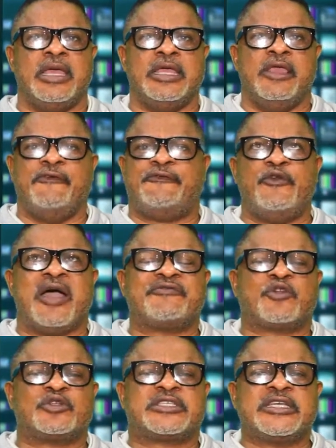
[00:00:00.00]
If you
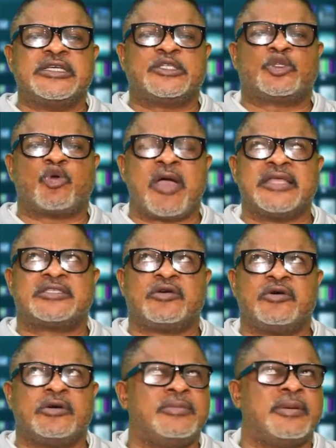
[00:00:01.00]
have to think twice,
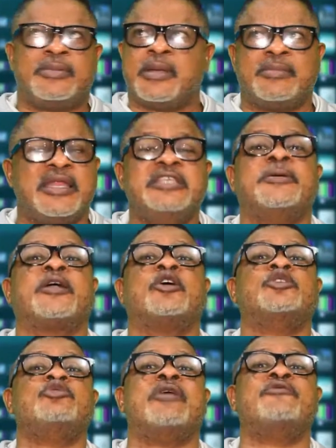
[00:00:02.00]
oh, blah, blah, blah, it's
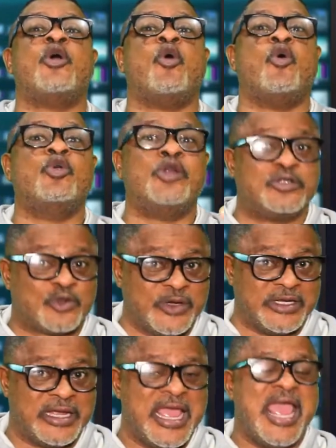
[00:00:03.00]
because you have not hold on to
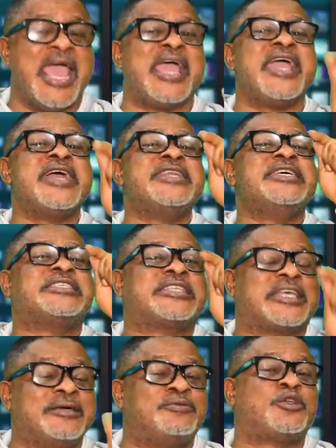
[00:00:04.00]
it. Any
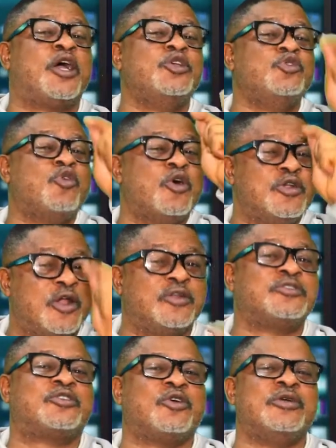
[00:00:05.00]
scripture you hold
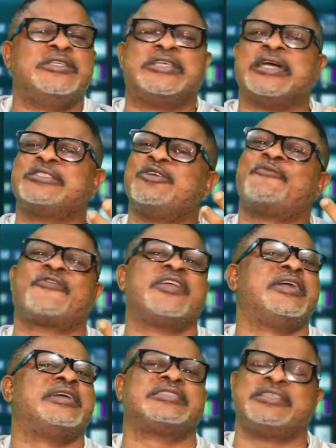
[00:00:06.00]
on to is at your
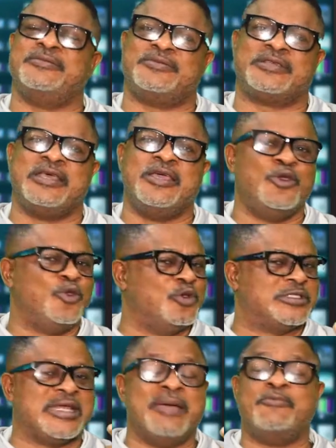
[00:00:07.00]
fingertips. You
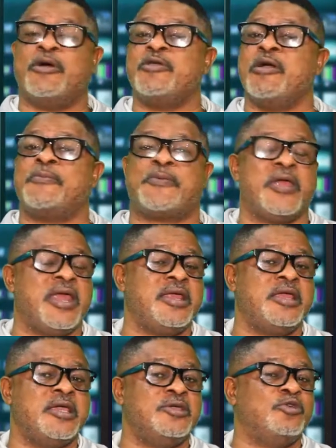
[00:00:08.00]
use them when you are
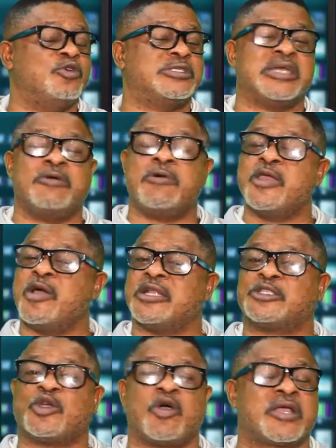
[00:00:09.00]
praying. You use them when you
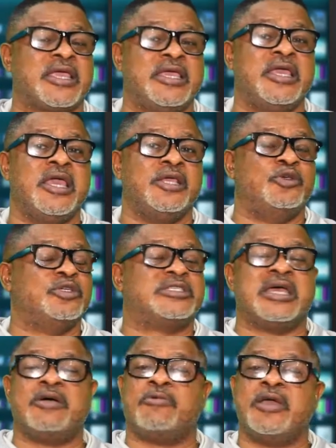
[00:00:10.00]
are talking. You use
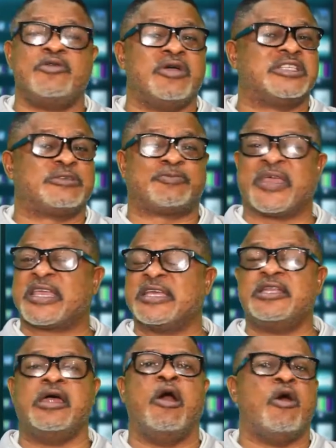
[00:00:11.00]
them when you are
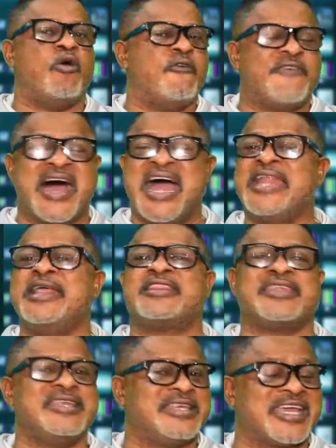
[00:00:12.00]
speaking over
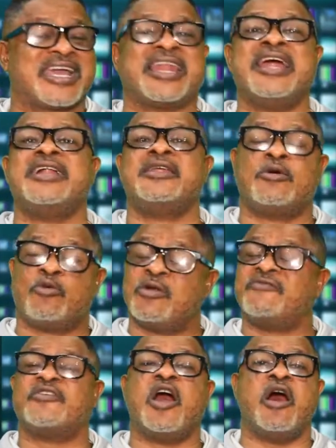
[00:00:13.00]
anything, declaring the
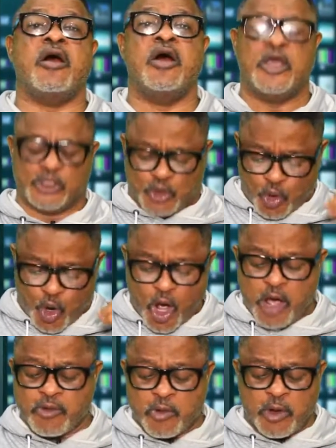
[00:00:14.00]
word of God. So,
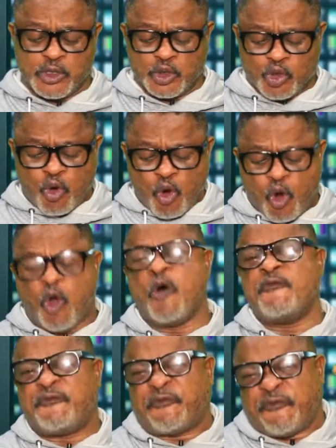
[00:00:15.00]
God, we want you to
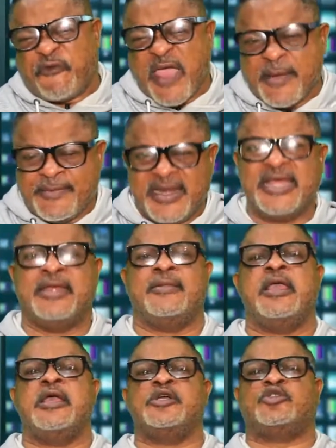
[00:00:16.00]
hold firmly
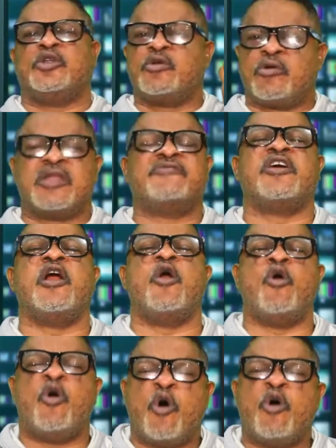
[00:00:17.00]
to the word of
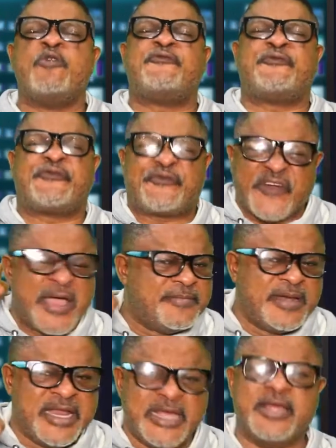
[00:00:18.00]
God. Hold
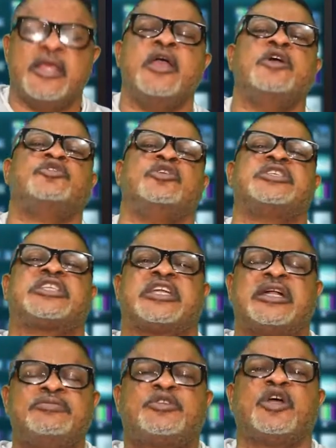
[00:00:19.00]
firmly to the
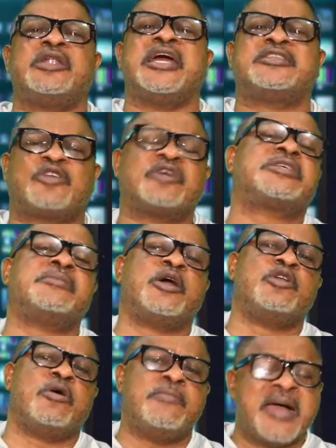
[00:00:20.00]
scripture that talks
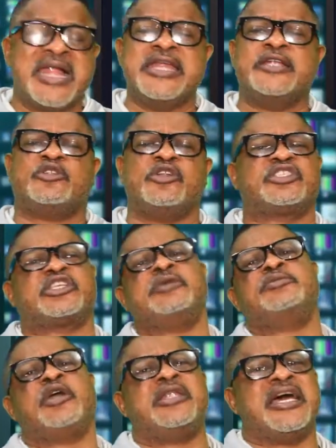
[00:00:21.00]
about your marriage, to the
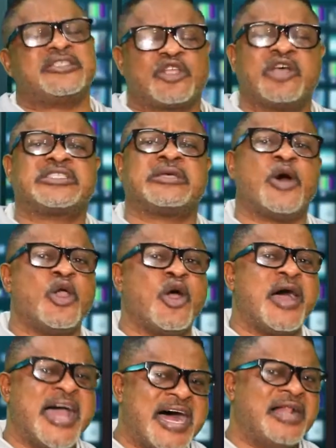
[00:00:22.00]
scripture that talks about
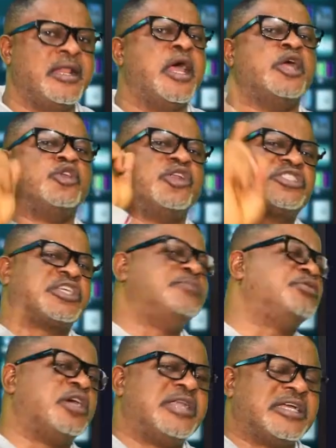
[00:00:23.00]
your health, to the
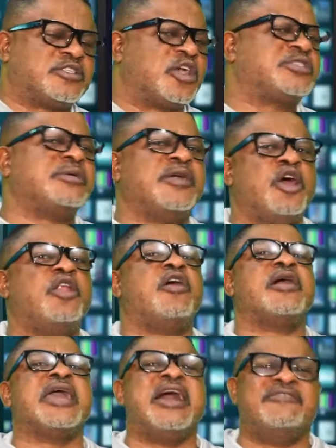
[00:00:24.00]
scripture that talks about your
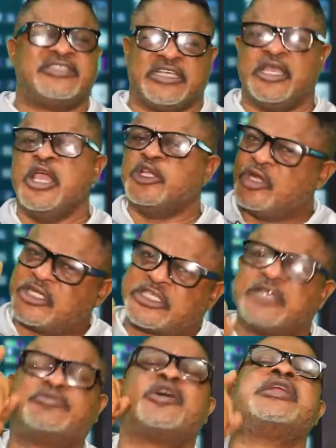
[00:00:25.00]
longevity, to the
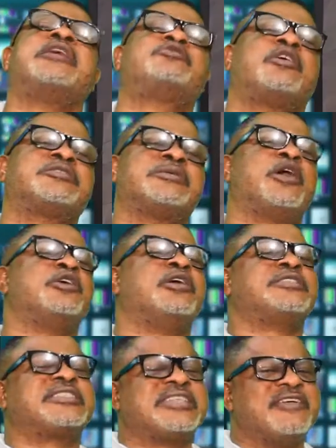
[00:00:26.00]
scripture that talks about
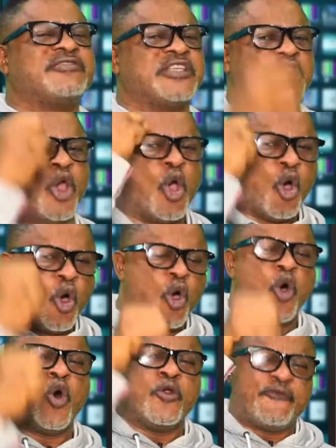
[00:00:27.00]
your safety.
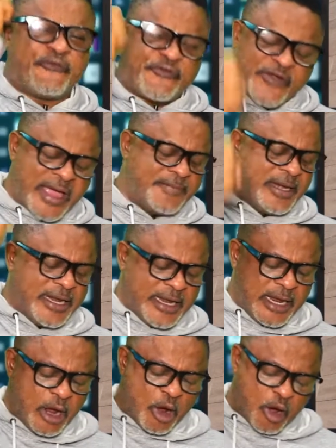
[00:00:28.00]
Hold
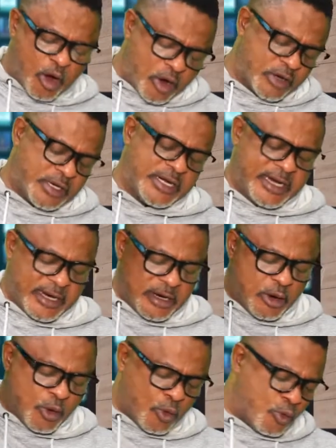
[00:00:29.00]
firmly on
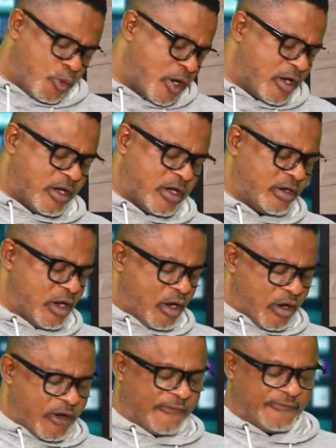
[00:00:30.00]
the word
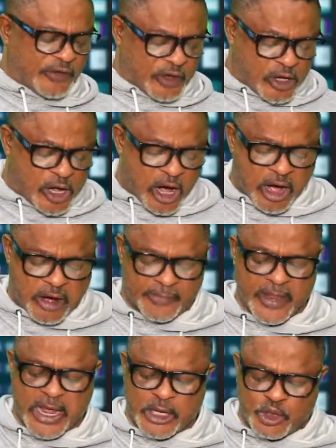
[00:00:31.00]
of
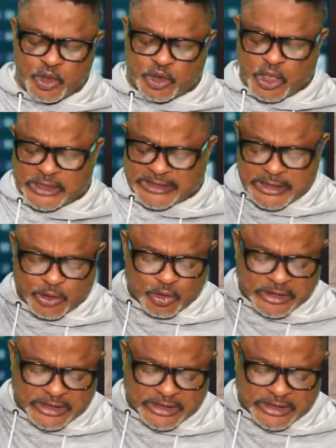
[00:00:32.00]
God. You just need to